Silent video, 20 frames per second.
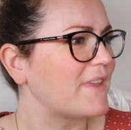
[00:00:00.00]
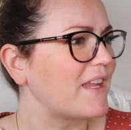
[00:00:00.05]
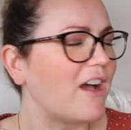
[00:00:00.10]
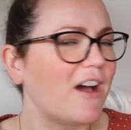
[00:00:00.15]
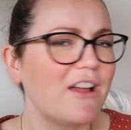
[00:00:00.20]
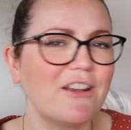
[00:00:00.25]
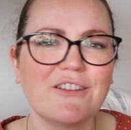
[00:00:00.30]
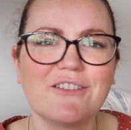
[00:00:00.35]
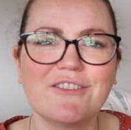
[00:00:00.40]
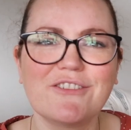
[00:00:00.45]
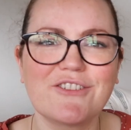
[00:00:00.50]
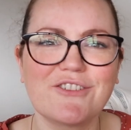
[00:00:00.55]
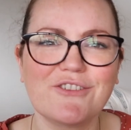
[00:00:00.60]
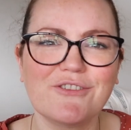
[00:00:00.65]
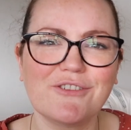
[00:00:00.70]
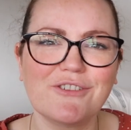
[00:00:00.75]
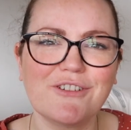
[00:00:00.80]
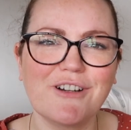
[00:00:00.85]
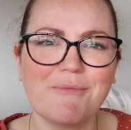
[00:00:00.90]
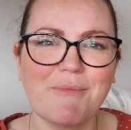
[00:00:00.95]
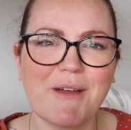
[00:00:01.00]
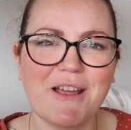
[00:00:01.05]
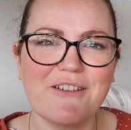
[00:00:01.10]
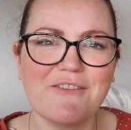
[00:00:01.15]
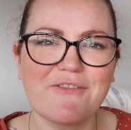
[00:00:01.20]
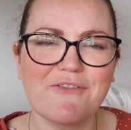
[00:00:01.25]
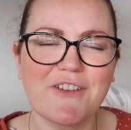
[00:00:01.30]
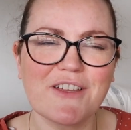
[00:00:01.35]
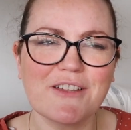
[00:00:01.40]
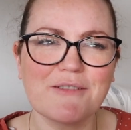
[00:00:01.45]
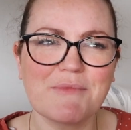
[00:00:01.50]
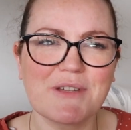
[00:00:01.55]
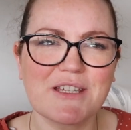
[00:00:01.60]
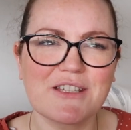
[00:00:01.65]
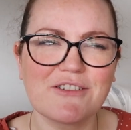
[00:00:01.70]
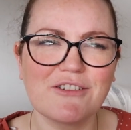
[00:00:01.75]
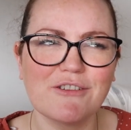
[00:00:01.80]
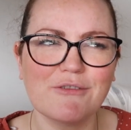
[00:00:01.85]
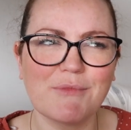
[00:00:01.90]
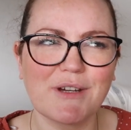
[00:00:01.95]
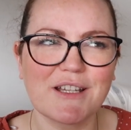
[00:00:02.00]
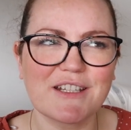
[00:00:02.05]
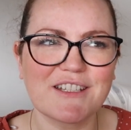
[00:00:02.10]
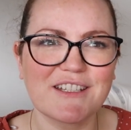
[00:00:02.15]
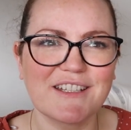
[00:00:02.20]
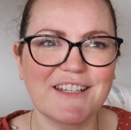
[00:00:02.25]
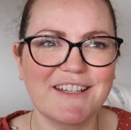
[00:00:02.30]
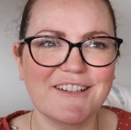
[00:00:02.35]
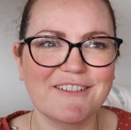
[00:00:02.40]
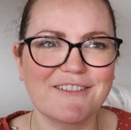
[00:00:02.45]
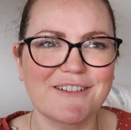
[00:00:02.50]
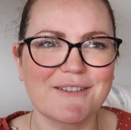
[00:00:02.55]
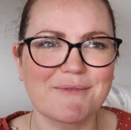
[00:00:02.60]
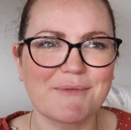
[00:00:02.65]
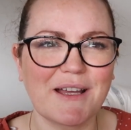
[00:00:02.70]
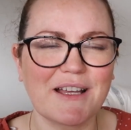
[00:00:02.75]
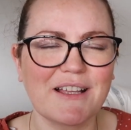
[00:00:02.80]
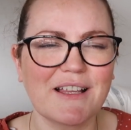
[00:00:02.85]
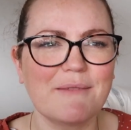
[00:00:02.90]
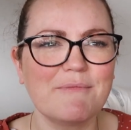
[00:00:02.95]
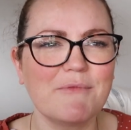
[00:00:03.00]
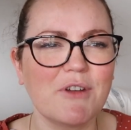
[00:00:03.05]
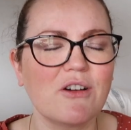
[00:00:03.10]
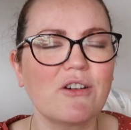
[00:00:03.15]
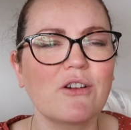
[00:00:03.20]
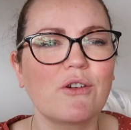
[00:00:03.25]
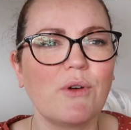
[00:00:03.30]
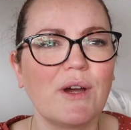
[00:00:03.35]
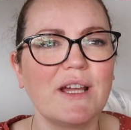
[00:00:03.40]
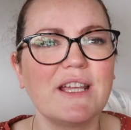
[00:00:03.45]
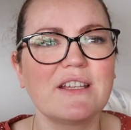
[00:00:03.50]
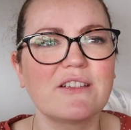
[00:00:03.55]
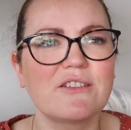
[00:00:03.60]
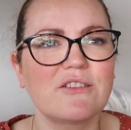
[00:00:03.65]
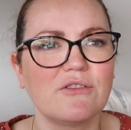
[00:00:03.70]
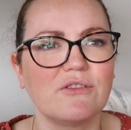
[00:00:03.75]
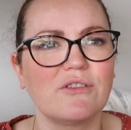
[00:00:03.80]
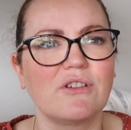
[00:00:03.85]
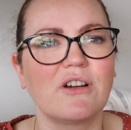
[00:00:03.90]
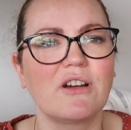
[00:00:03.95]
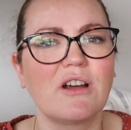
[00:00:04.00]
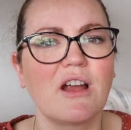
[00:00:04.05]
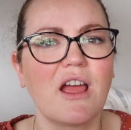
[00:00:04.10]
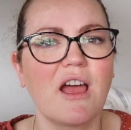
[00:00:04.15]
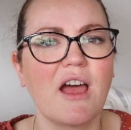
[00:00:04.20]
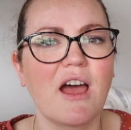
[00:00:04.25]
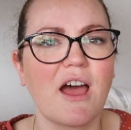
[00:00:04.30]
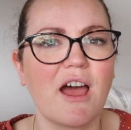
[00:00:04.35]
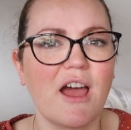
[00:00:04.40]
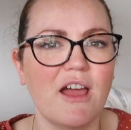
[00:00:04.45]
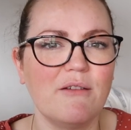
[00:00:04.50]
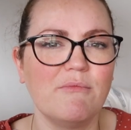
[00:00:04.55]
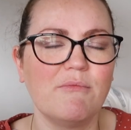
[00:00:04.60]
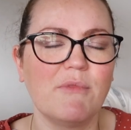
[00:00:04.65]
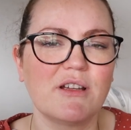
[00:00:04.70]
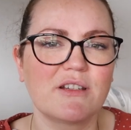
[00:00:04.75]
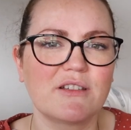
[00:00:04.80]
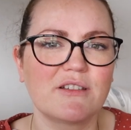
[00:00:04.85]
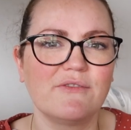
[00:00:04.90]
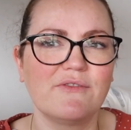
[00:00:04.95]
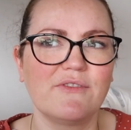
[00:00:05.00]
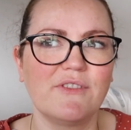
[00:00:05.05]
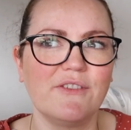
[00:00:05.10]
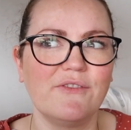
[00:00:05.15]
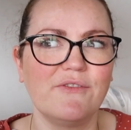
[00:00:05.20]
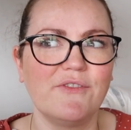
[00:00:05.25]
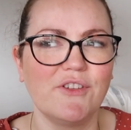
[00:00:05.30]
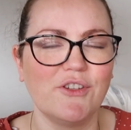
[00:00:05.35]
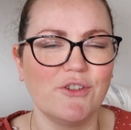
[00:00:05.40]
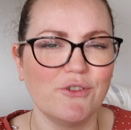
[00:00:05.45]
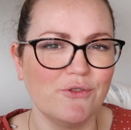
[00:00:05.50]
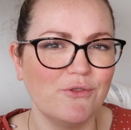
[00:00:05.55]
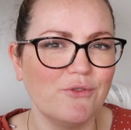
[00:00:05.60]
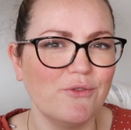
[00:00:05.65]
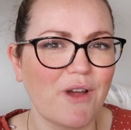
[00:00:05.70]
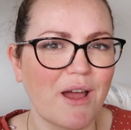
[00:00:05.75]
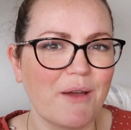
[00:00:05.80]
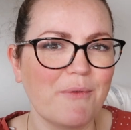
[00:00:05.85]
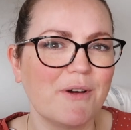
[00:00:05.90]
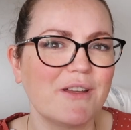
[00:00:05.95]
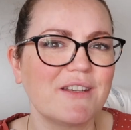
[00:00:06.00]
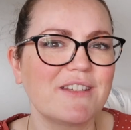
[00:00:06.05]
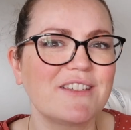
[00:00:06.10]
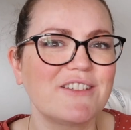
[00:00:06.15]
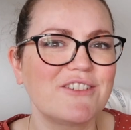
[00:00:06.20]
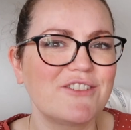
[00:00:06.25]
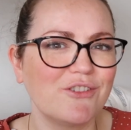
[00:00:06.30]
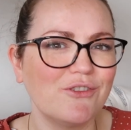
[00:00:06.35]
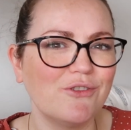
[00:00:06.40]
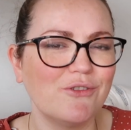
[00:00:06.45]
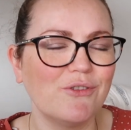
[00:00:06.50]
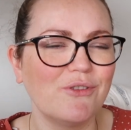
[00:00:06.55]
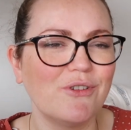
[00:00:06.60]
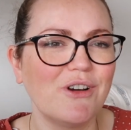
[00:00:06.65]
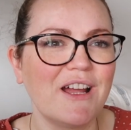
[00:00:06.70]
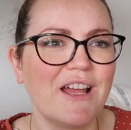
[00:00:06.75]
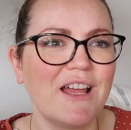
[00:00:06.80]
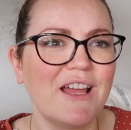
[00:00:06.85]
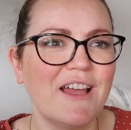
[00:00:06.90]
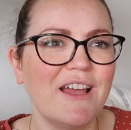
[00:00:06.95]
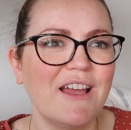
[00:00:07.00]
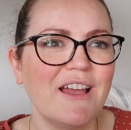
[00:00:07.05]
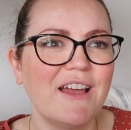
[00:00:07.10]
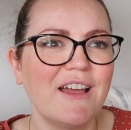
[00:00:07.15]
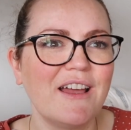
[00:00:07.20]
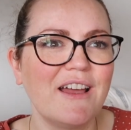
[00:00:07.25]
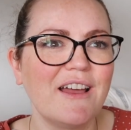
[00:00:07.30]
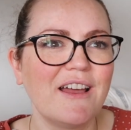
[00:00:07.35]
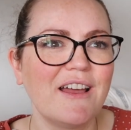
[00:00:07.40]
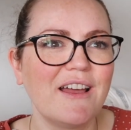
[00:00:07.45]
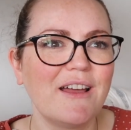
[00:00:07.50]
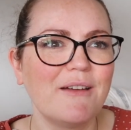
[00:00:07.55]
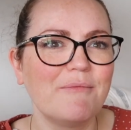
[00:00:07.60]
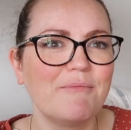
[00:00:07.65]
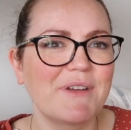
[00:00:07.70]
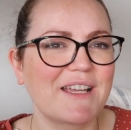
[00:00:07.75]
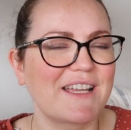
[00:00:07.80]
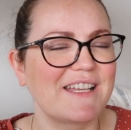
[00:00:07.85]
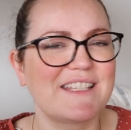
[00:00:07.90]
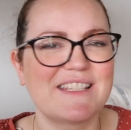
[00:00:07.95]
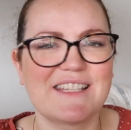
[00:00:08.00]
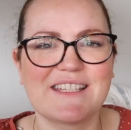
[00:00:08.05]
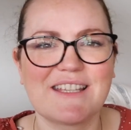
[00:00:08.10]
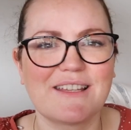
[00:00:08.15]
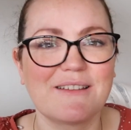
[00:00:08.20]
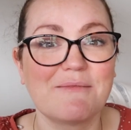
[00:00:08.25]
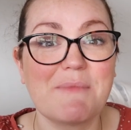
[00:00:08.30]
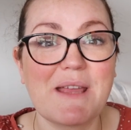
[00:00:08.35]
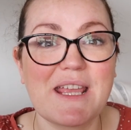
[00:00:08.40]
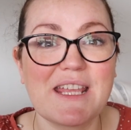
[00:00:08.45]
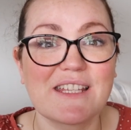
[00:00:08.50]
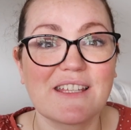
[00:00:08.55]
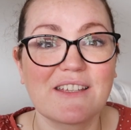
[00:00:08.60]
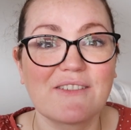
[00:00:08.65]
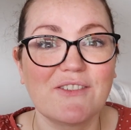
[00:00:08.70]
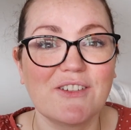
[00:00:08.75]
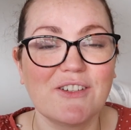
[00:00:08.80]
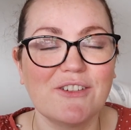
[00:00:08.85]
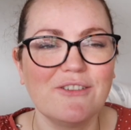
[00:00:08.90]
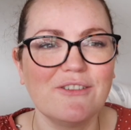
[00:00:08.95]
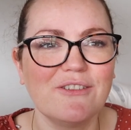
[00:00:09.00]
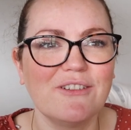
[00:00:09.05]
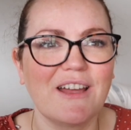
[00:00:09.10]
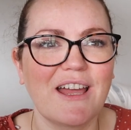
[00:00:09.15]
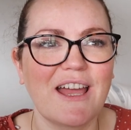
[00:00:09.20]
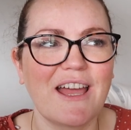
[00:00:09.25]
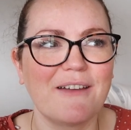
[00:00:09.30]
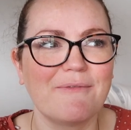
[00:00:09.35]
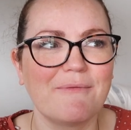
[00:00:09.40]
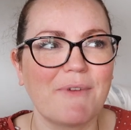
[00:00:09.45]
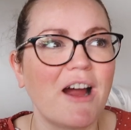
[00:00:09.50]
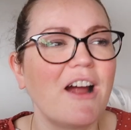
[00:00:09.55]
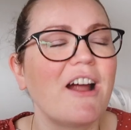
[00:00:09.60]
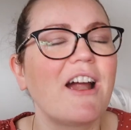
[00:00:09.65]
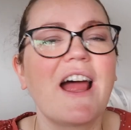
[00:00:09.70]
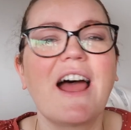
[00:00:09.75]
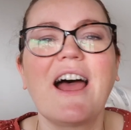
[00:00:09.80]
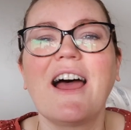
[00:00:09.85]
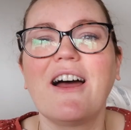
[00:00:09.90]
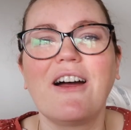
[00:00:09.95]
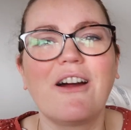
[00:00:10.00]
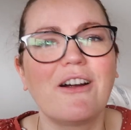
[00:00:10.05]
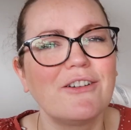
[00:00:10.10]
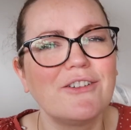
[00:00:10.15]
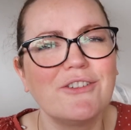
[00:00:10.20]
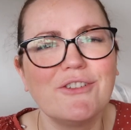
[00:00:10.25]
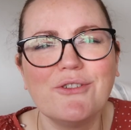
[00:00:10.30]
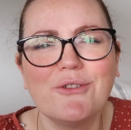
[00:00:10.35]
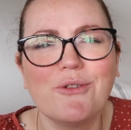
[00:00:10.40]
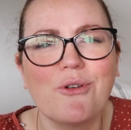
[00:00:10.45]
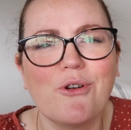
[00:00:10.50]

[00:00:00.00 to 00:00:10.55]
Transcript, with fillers: unsure about filming too much in here as well. I'm not quite sure how much of the view I want to show because it's an amazing view. Um, our, our new